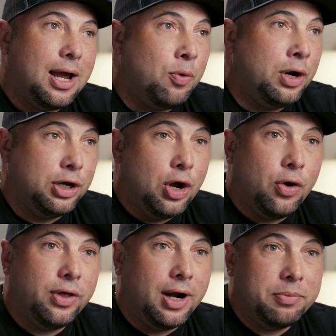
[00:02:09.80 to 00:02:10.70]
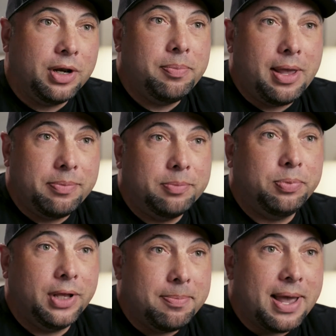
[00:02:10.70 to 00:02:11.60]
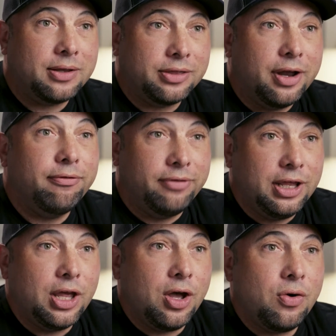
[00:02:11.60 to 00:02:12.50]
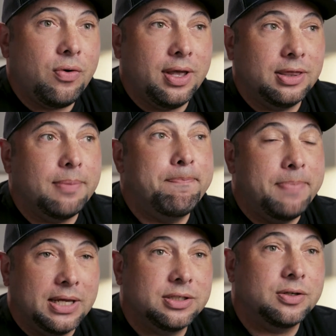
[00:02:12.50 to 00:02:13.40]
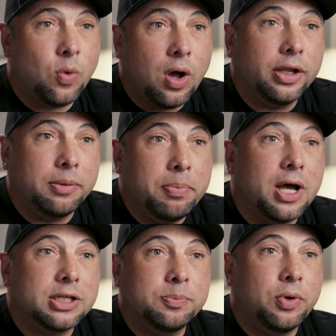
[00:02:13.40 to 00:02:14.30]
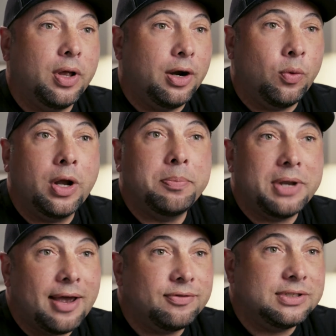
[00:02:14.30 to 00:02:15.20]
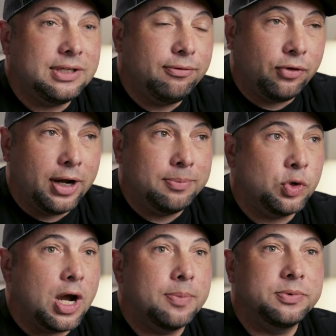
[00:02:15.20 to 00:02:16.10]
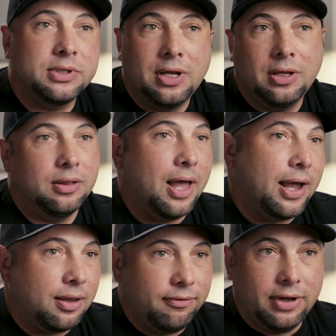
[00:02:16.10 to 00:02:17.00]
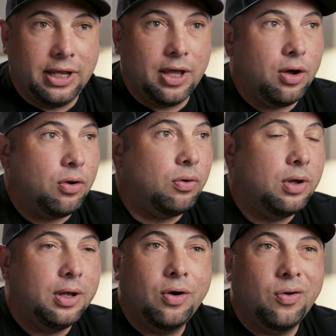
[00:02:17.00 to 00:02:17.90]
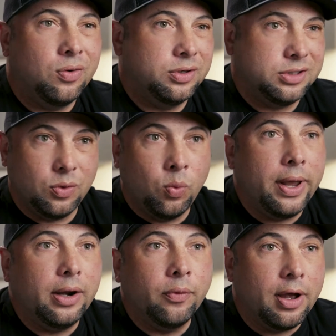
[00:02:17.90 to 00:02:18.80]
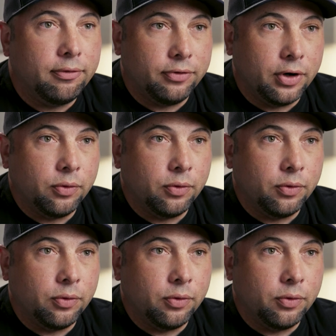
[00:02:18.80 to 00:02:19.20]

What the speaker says: want to know that I'm going to be able to play back their video at the best quality possible. I don't want them to have to see frame drops, lagging video, or to wait around for a